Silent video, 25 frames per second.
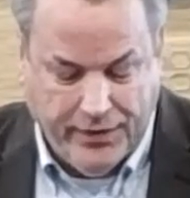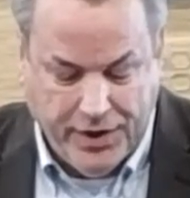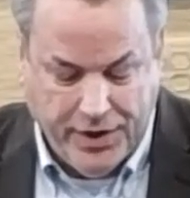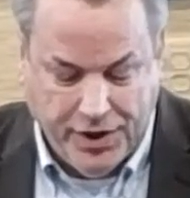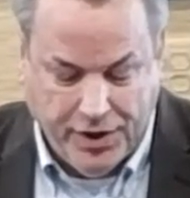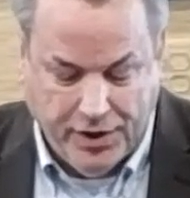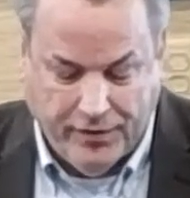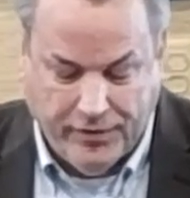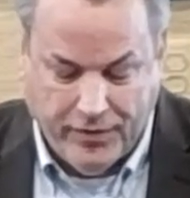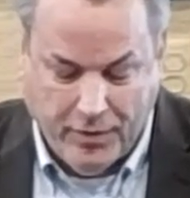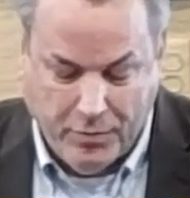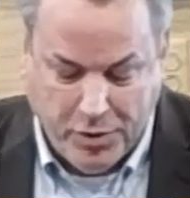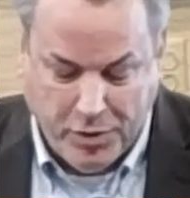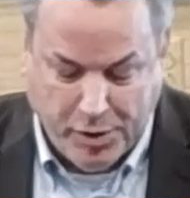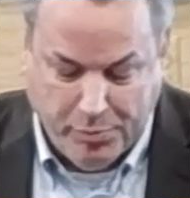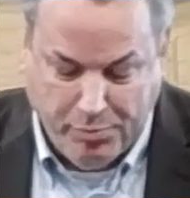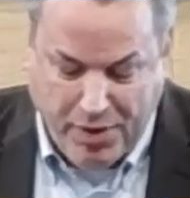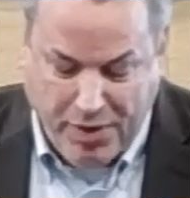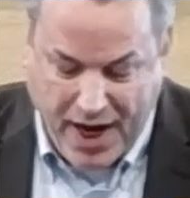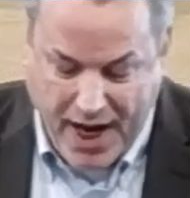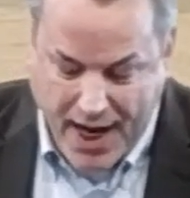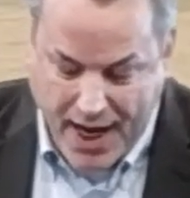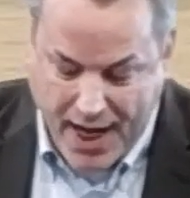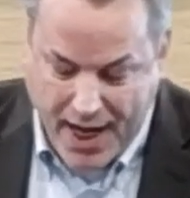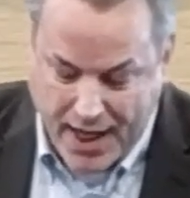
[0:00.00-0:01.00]
visitor from
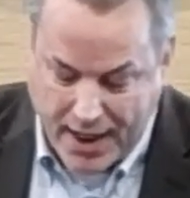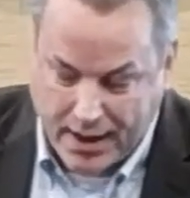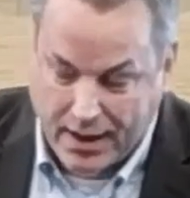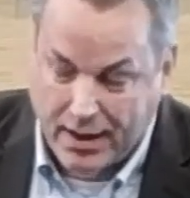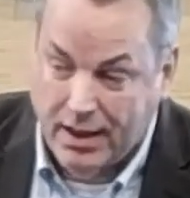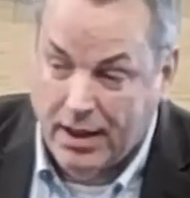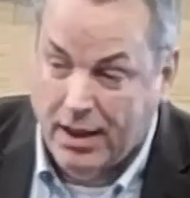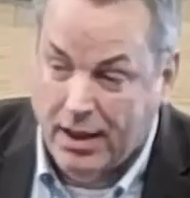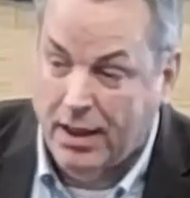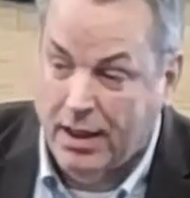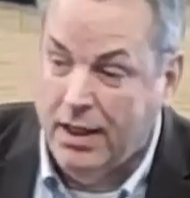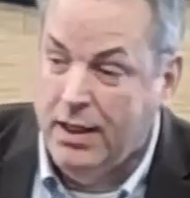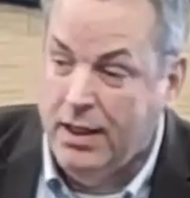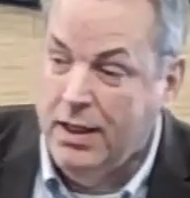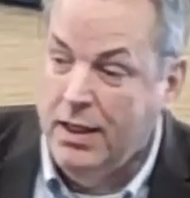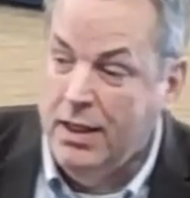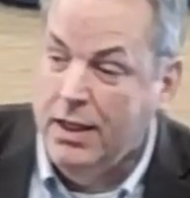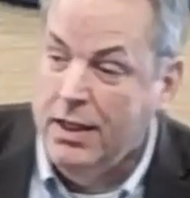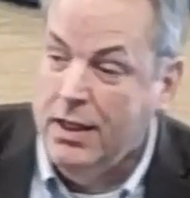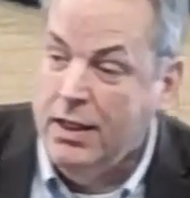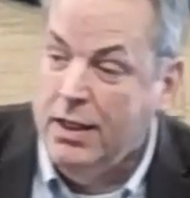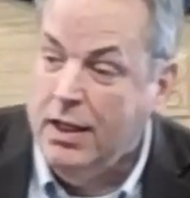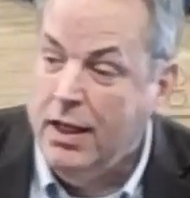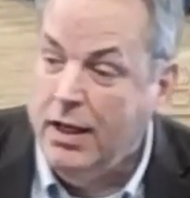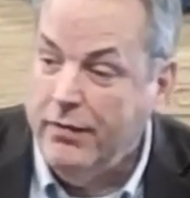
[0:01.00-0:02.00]
Japan,
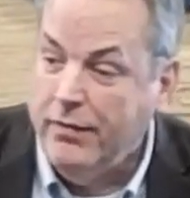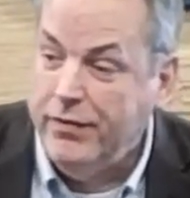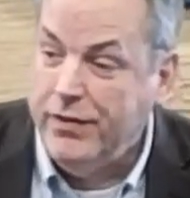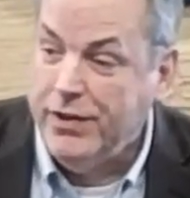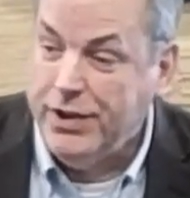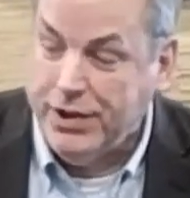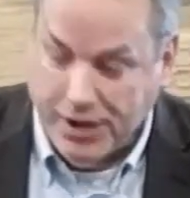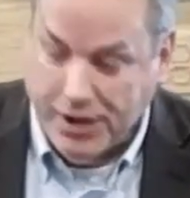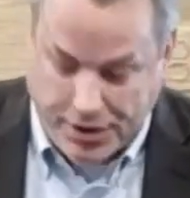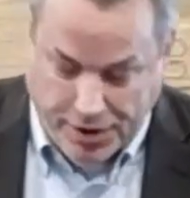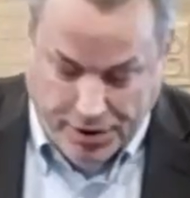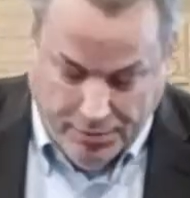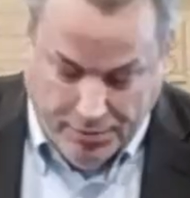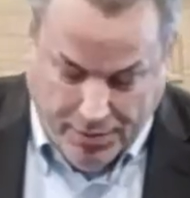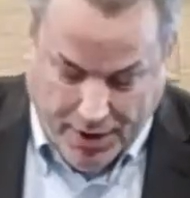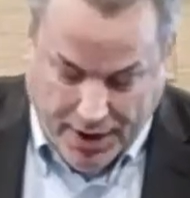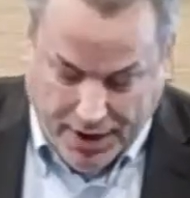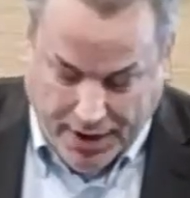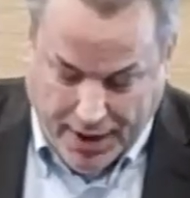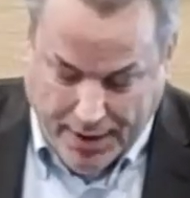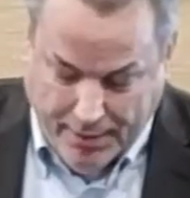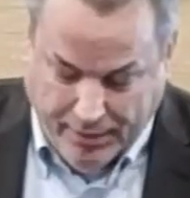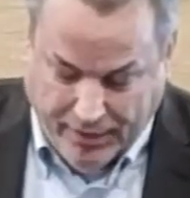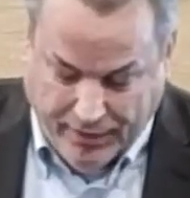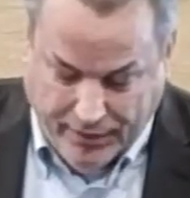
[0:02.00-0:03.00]
a physician by
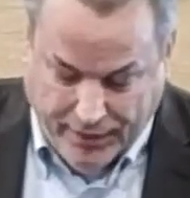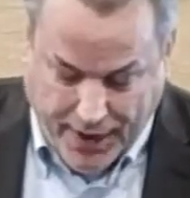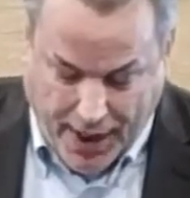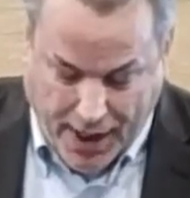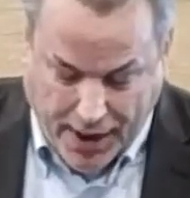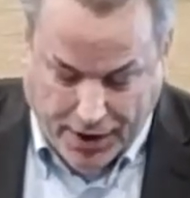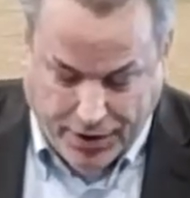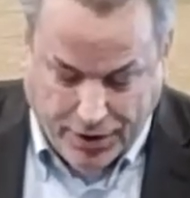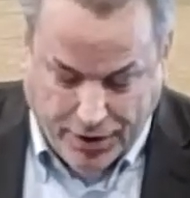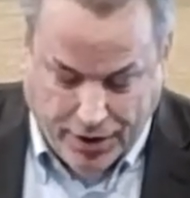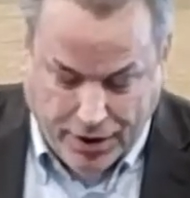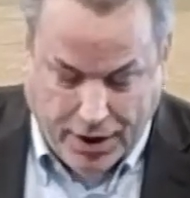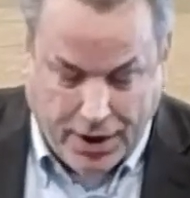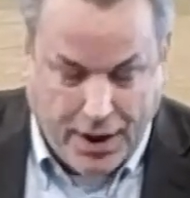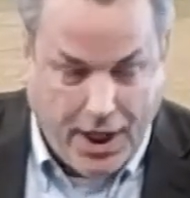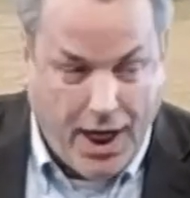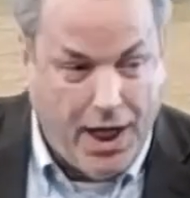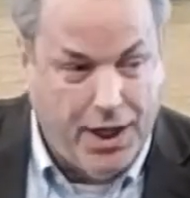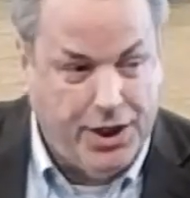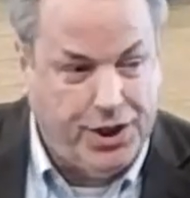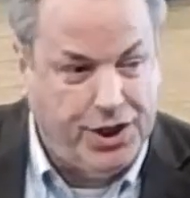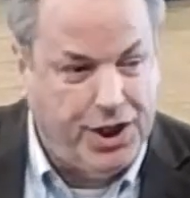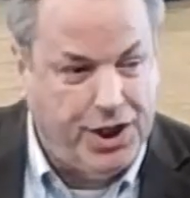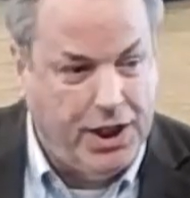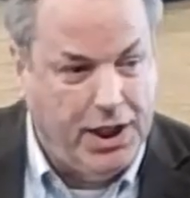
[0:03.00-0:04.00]
the name of Dr.
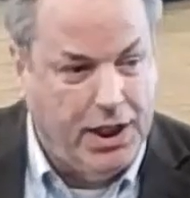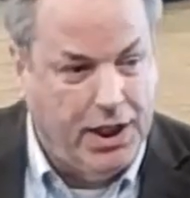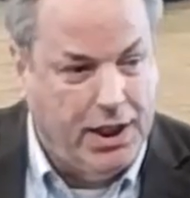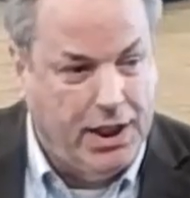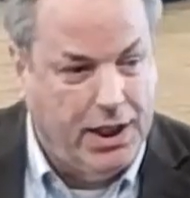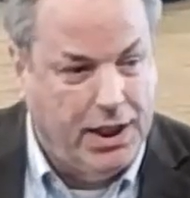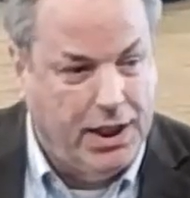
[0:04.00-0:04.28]
Kashi.